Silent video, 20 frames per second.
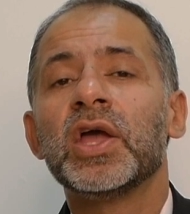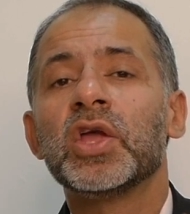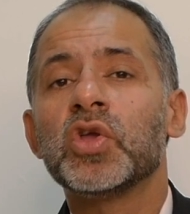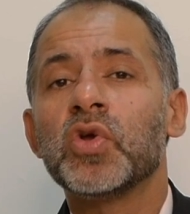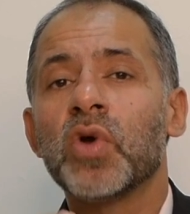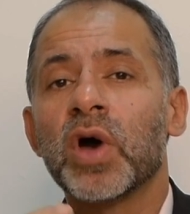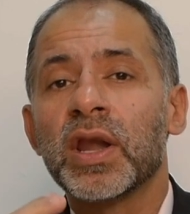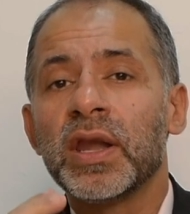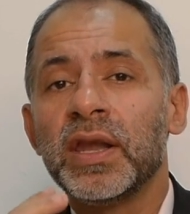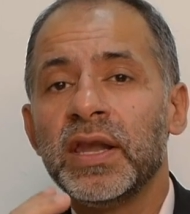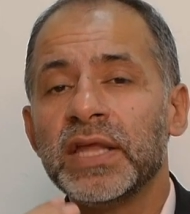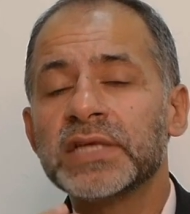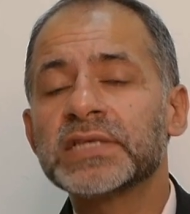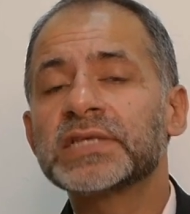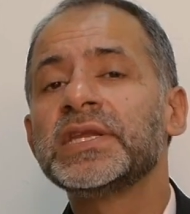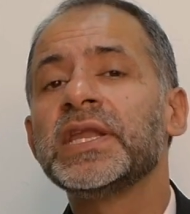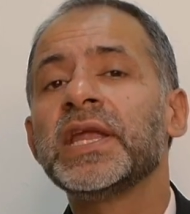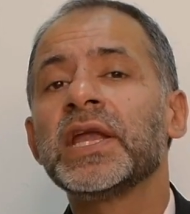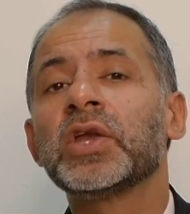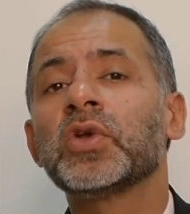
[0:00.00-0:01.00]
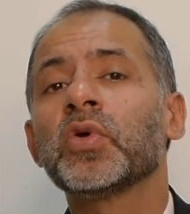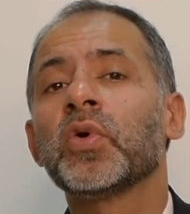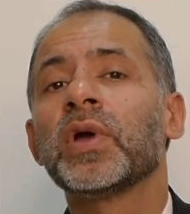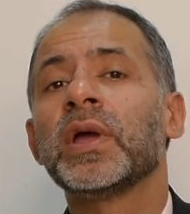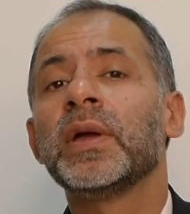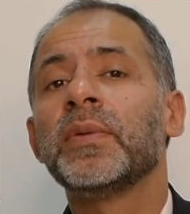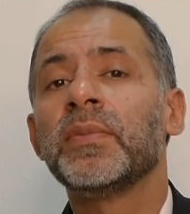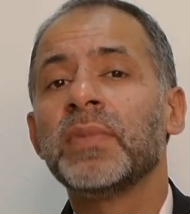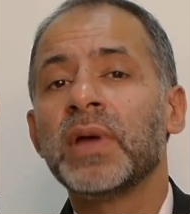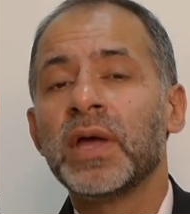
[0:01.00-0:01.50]
you are listening to
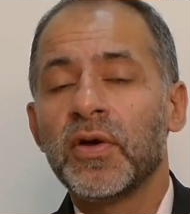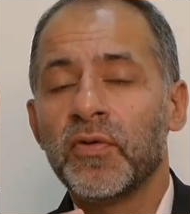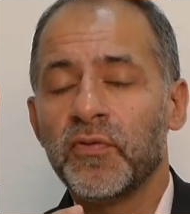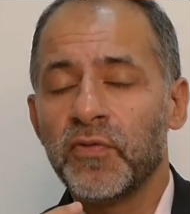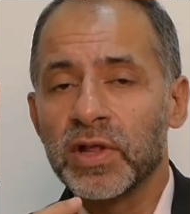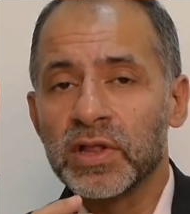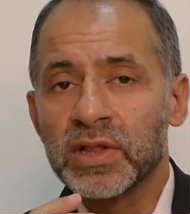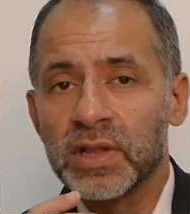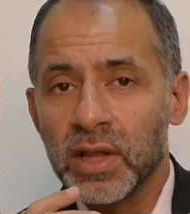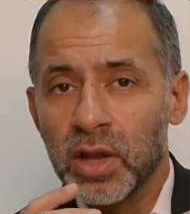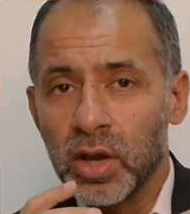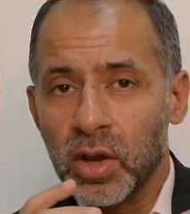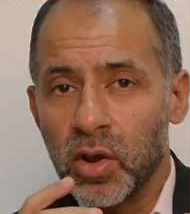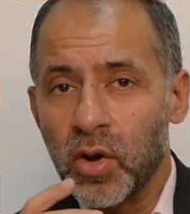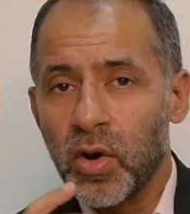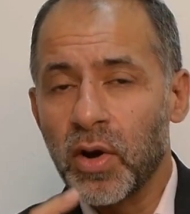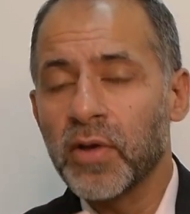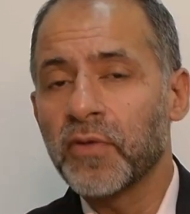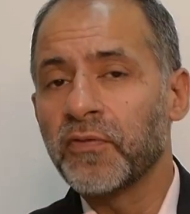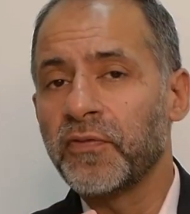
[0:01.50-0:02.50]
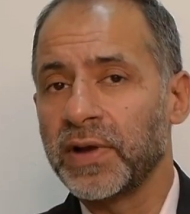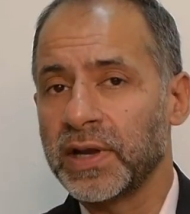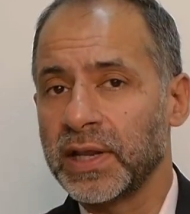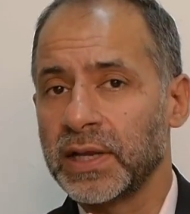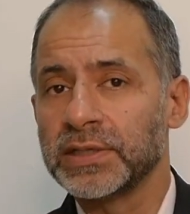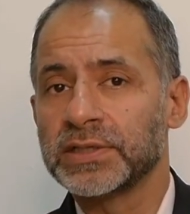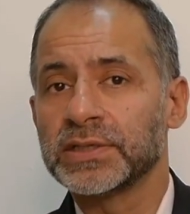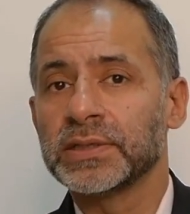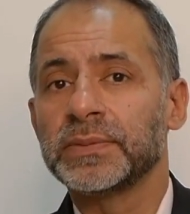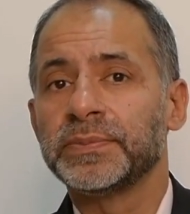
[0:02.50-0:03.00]
him with a lot of
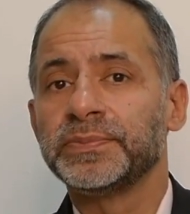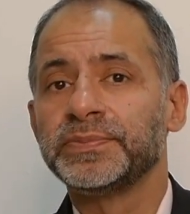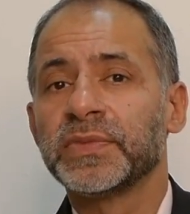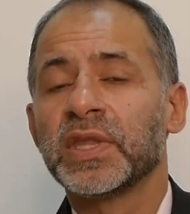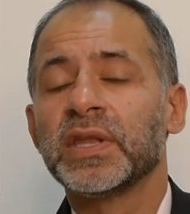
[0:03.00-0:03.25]
attention.